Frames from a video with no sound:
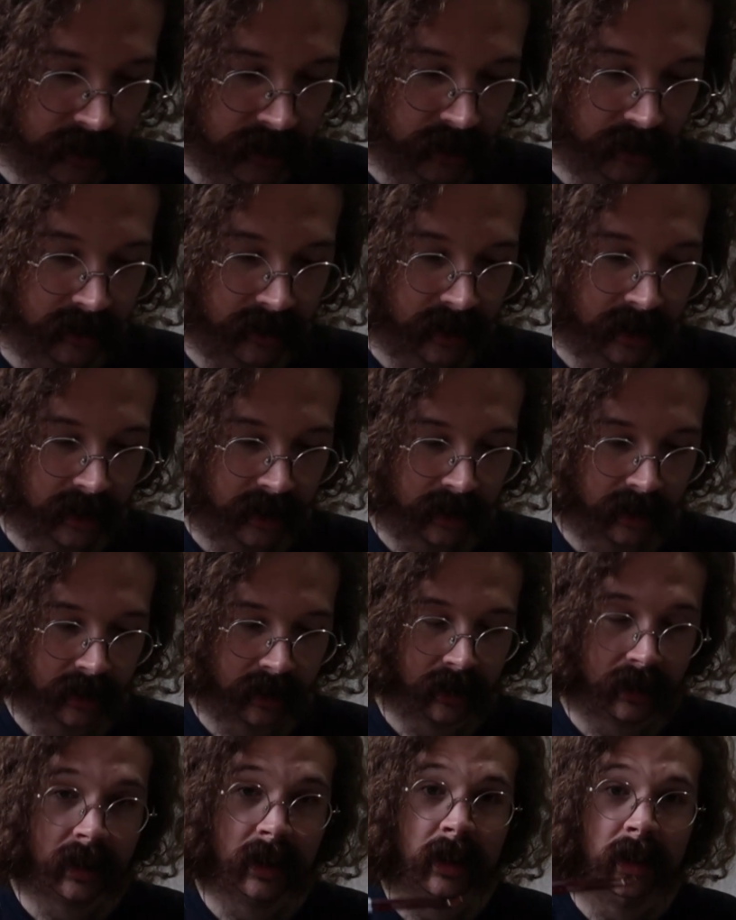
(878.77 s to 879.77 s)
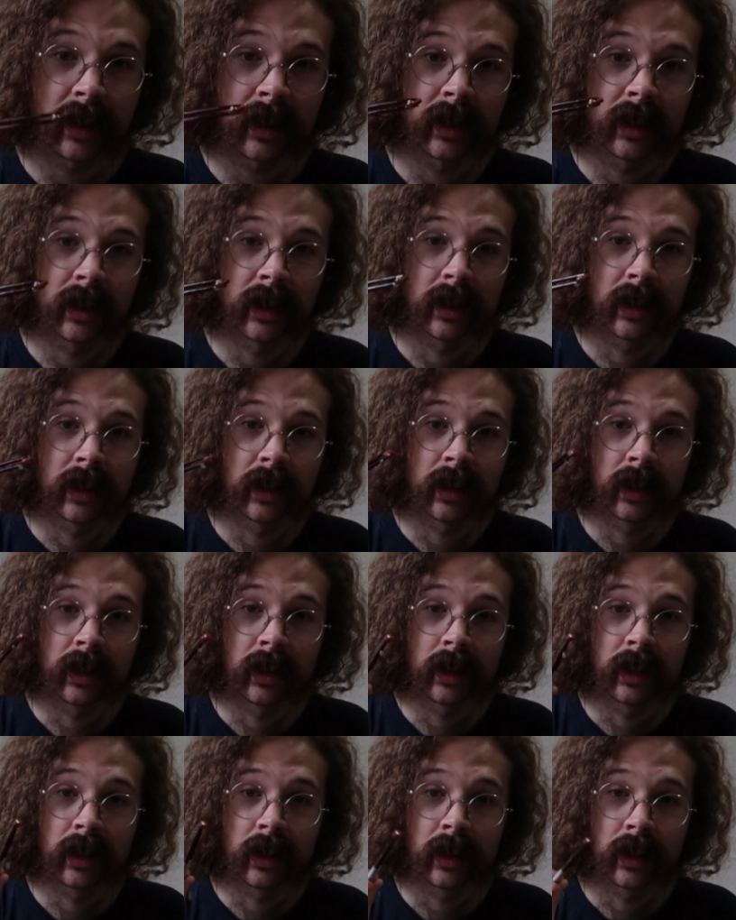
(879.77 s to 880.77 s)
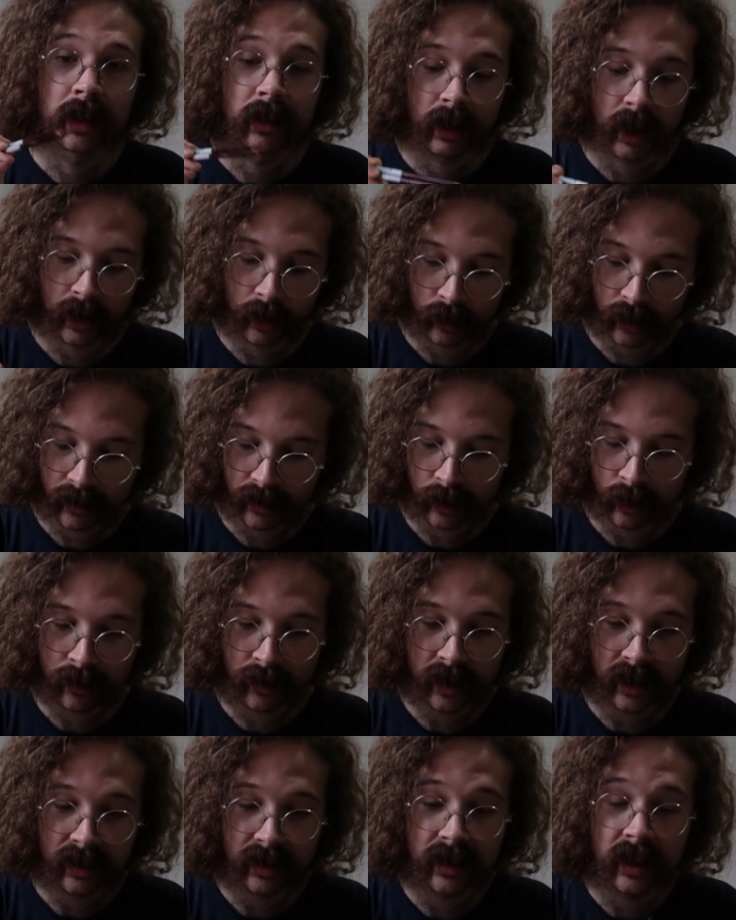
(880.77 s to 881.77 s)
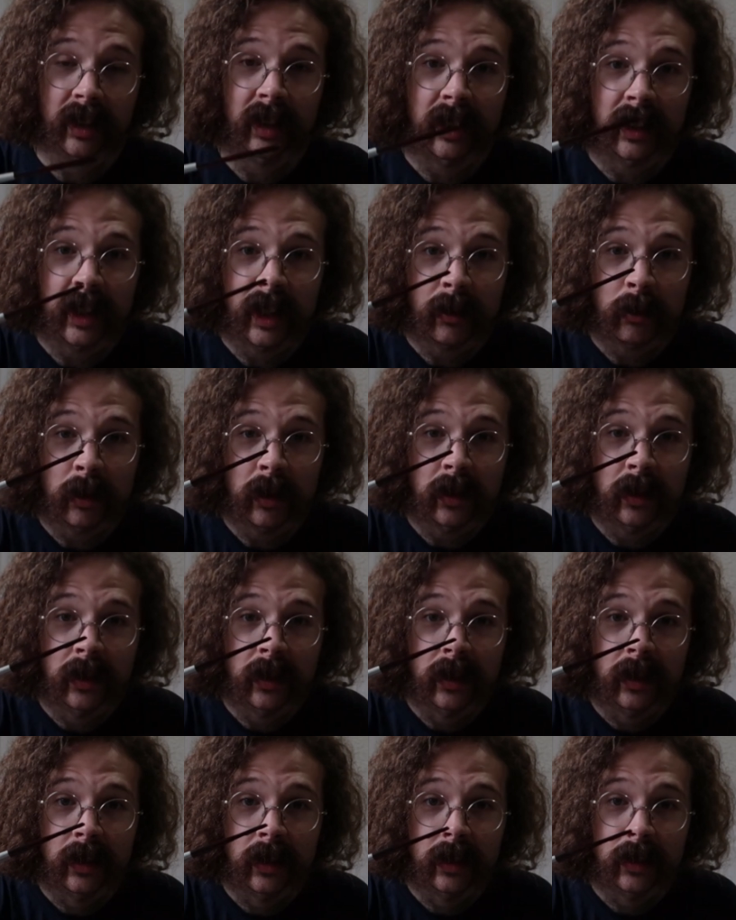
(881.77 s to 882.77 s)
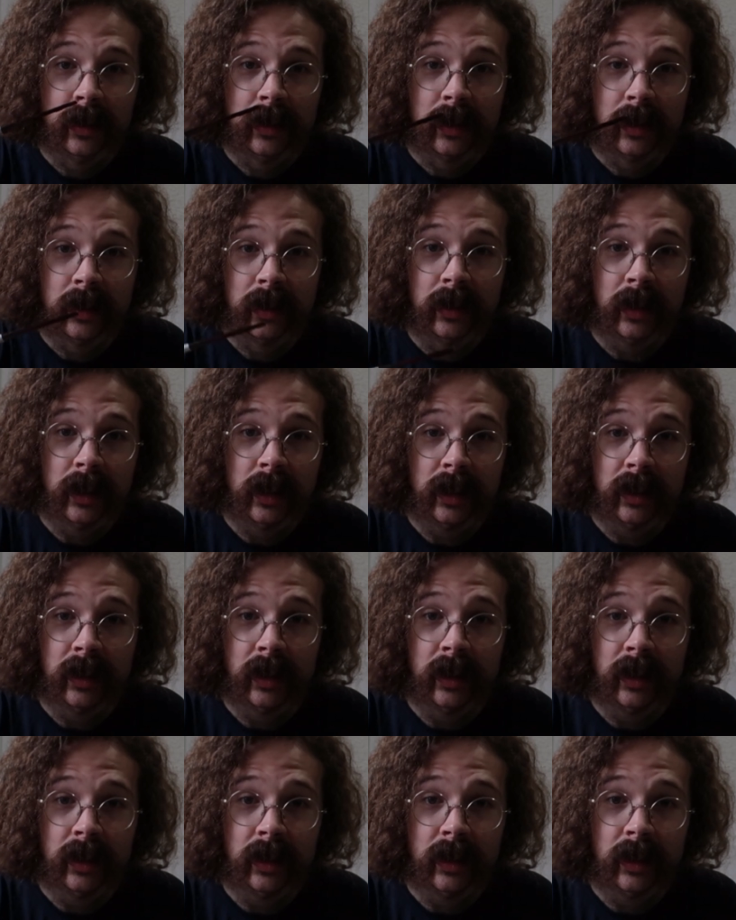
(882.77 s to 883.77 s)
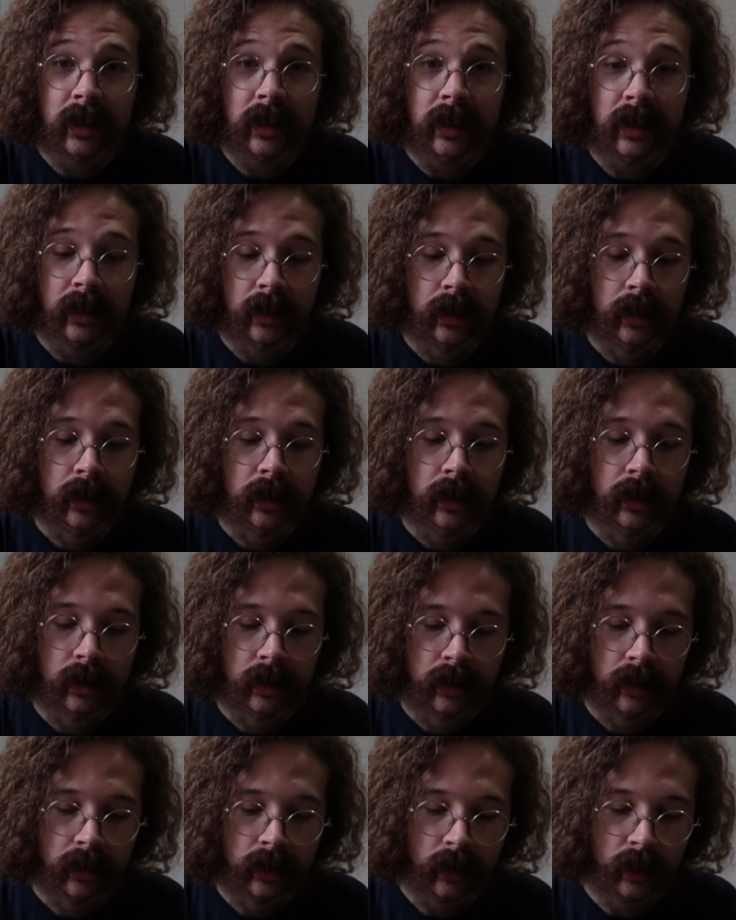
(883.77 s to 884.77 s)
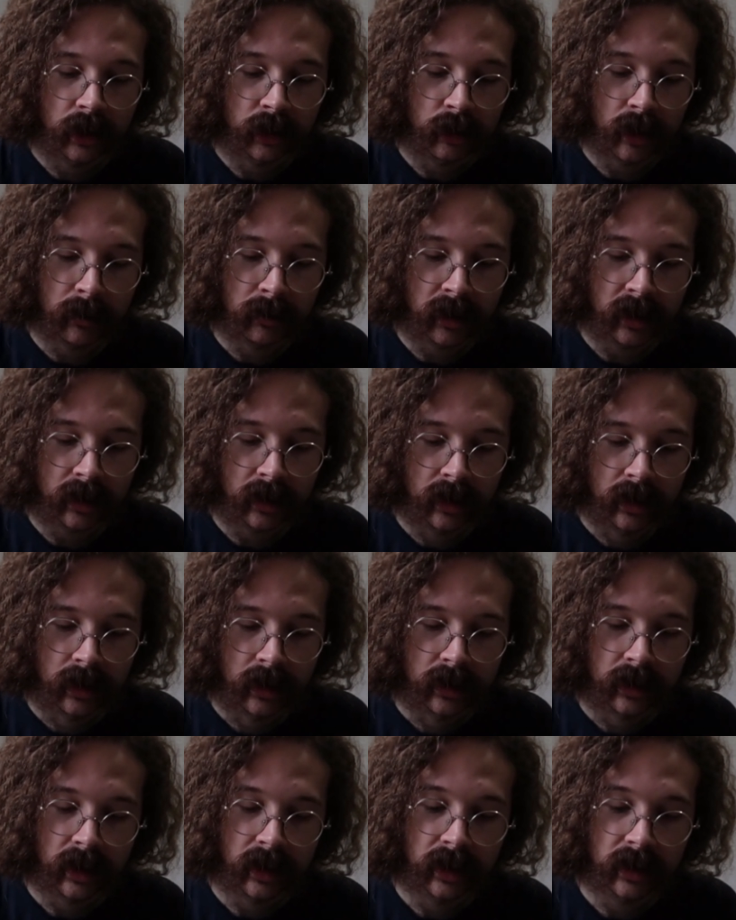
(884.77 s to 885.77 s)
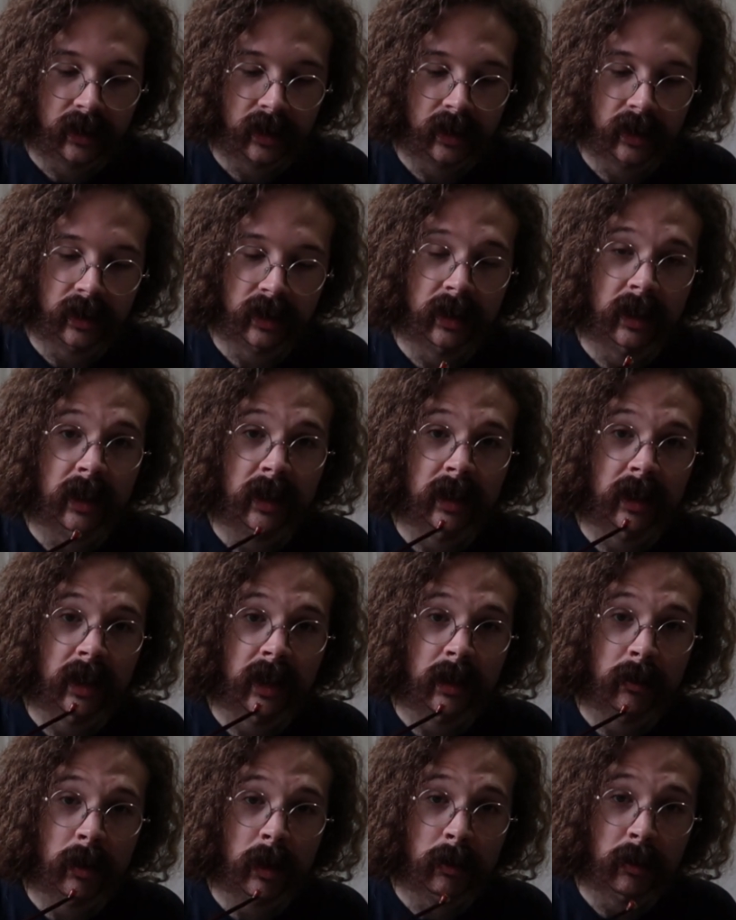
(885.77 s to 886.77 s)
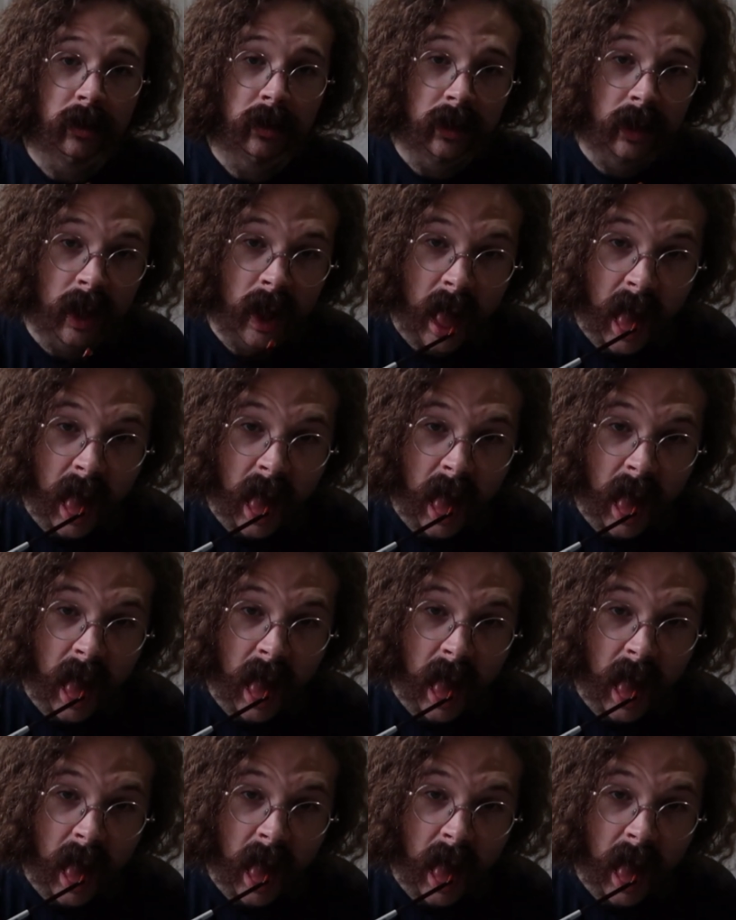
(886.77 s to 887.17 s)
It's so tiny. Look at that. I don't even know if you can tell on camera. Tiny, tiny, tiny. Oh, I dropped it. Tiny, tiny, tiny, tiny pepper.